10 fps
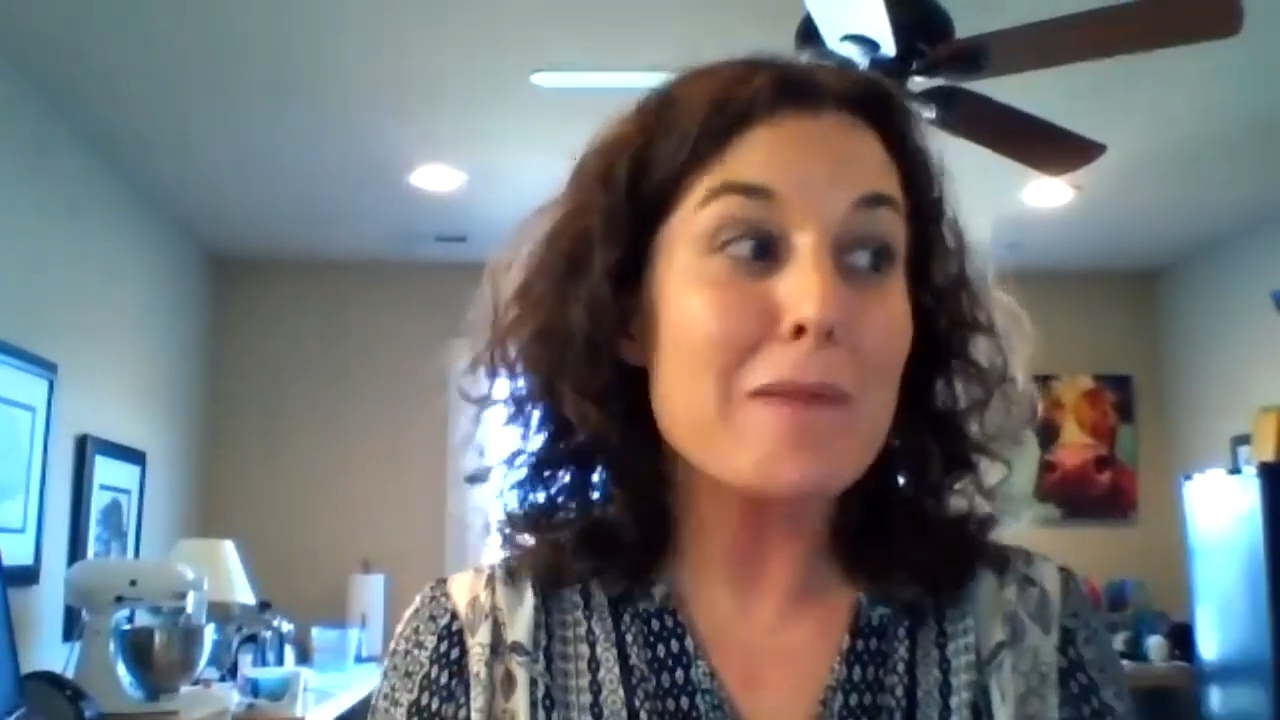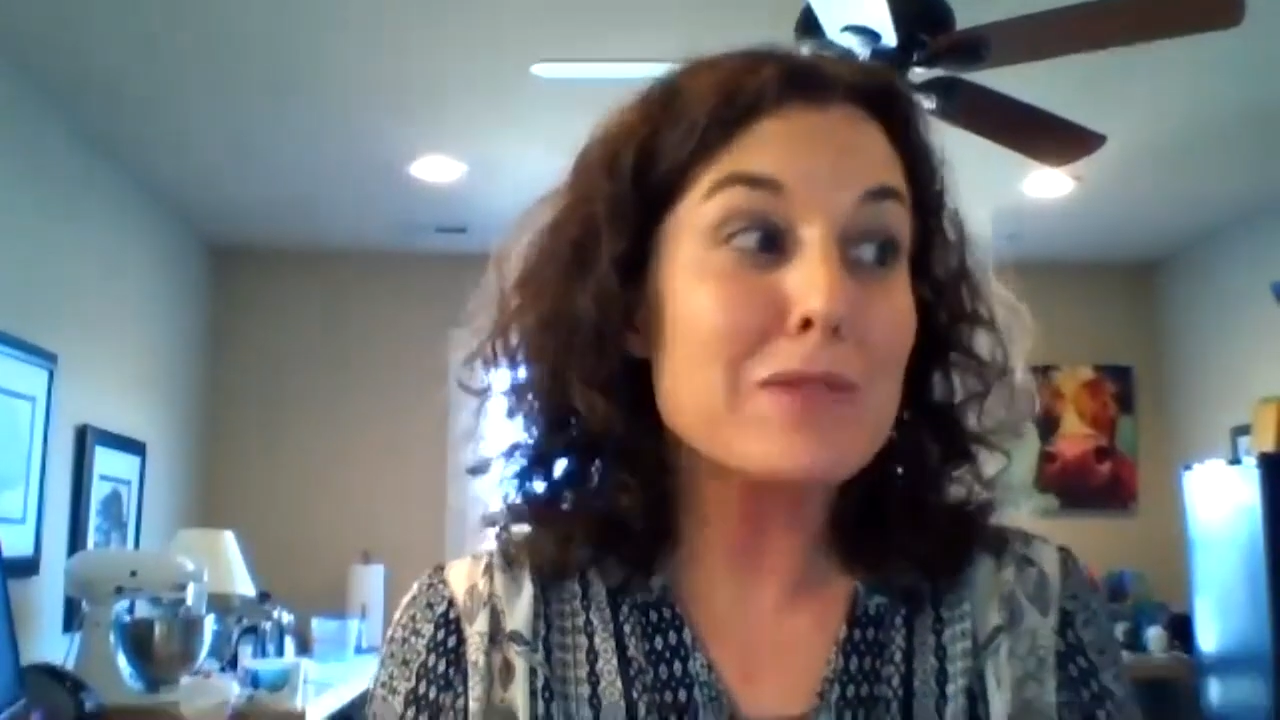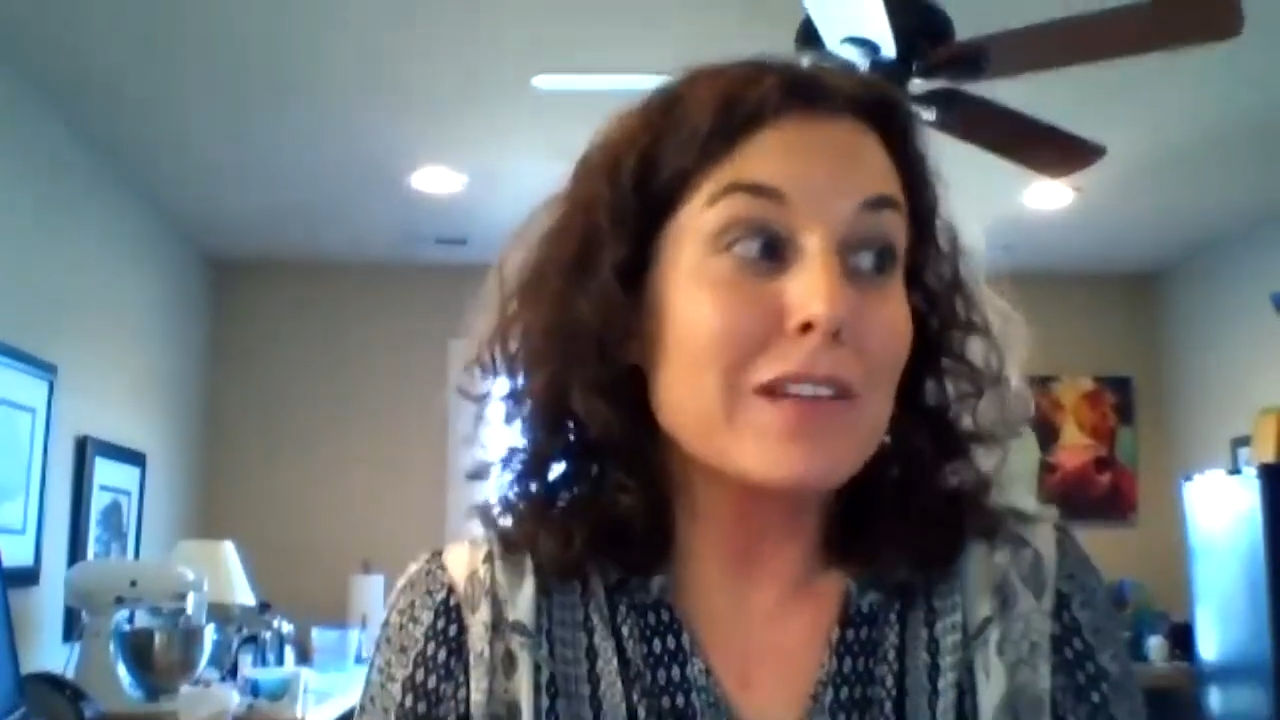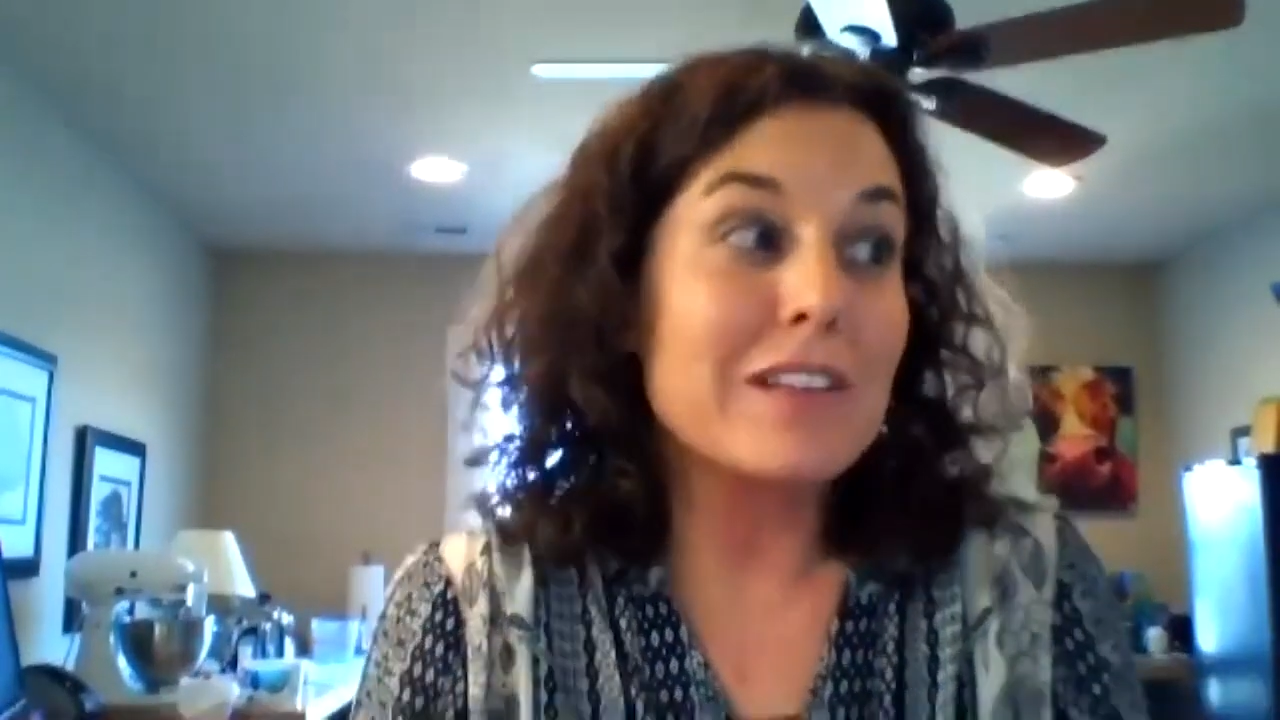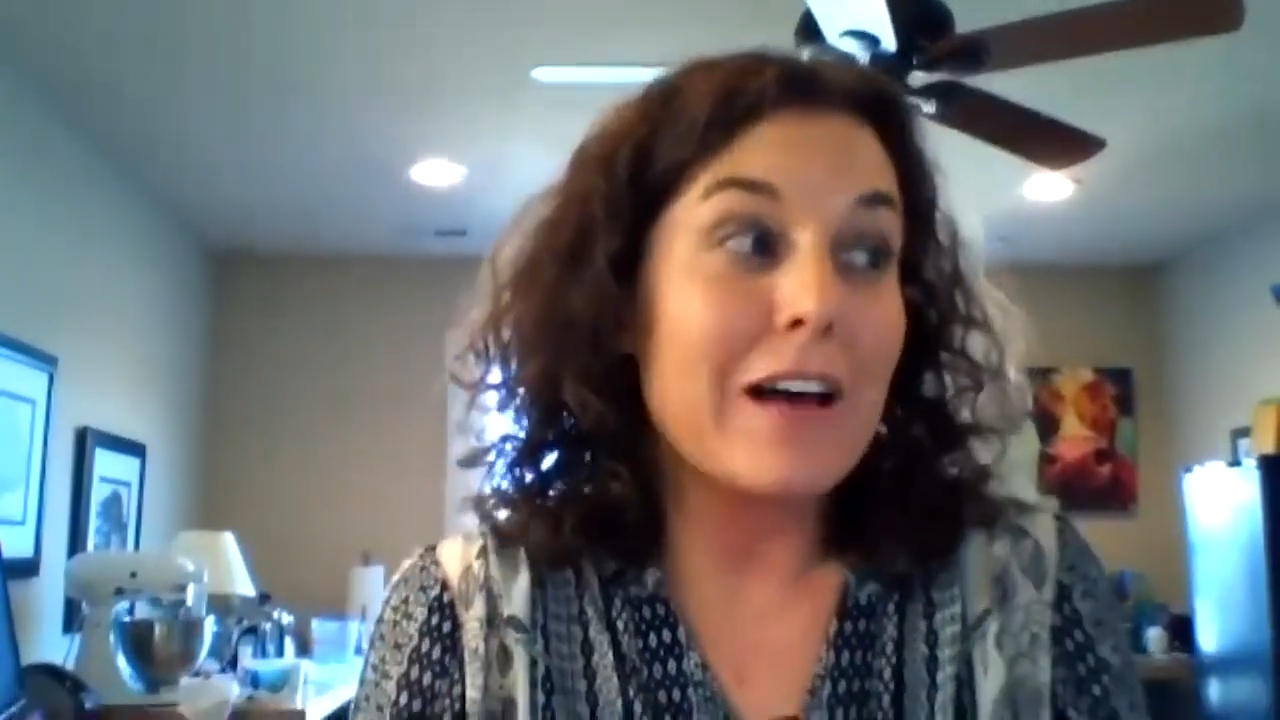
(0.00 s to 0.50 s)

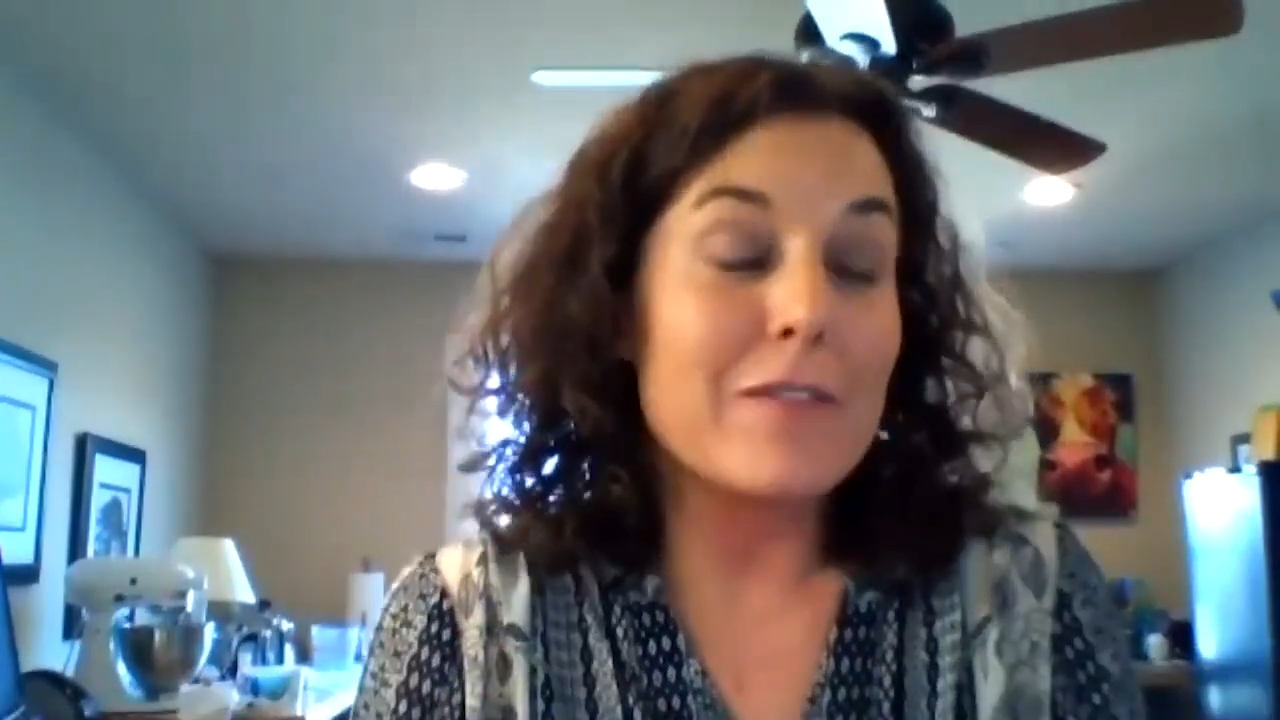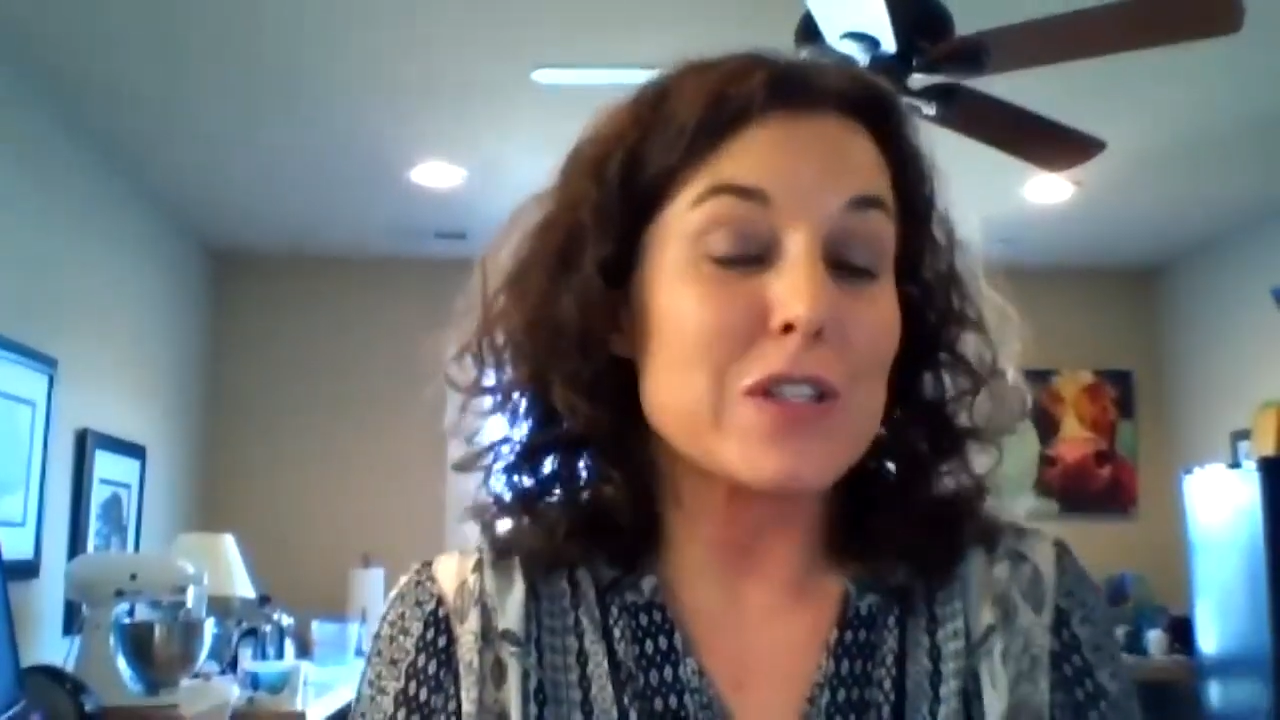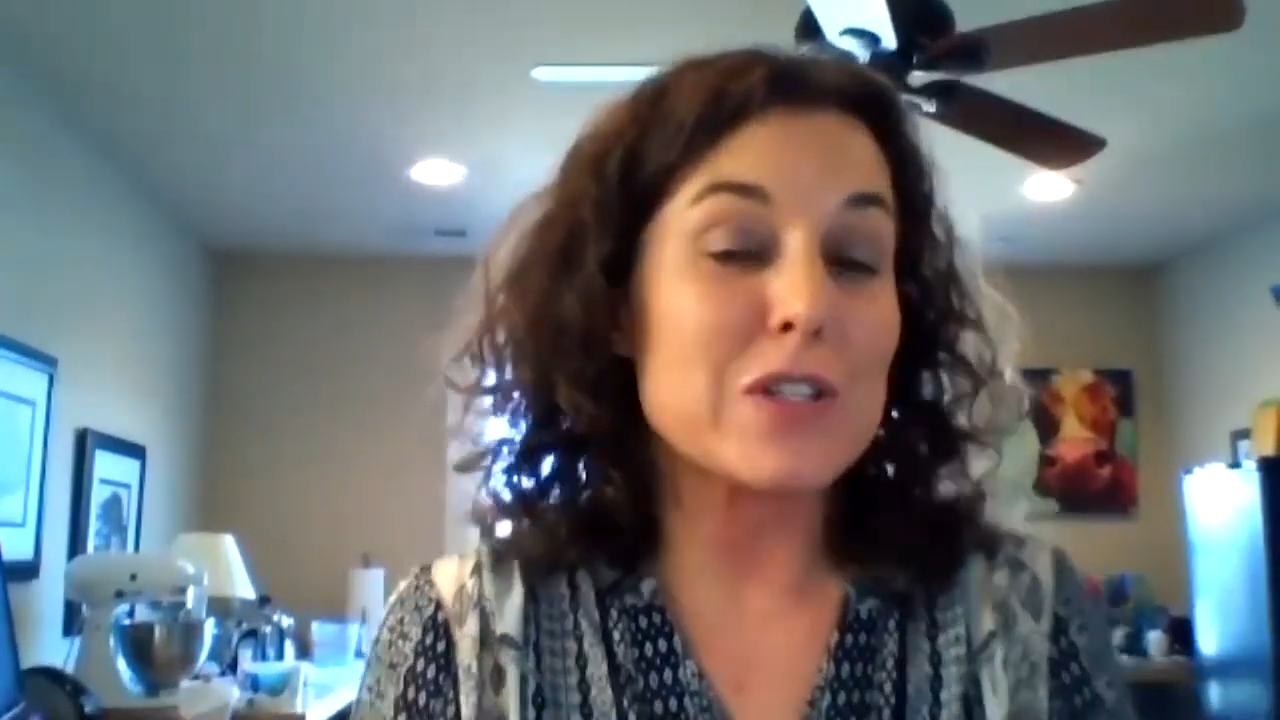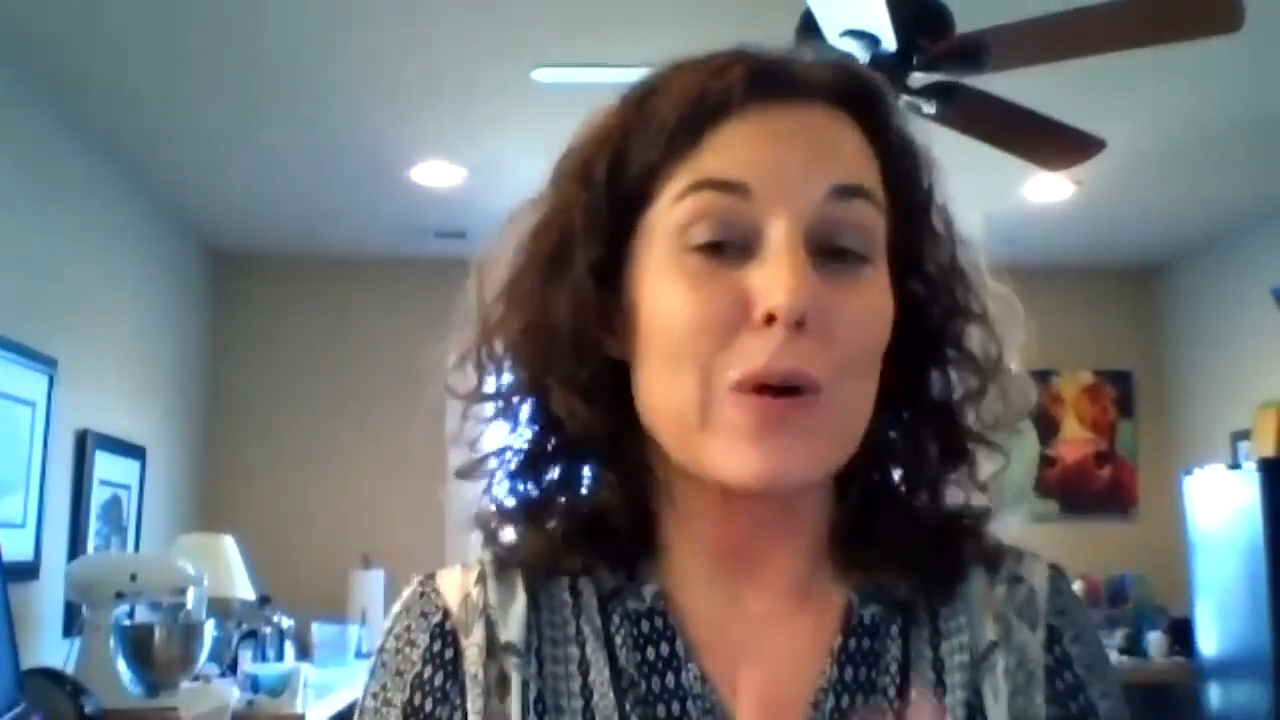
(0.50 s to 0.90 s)
absolutely loved it.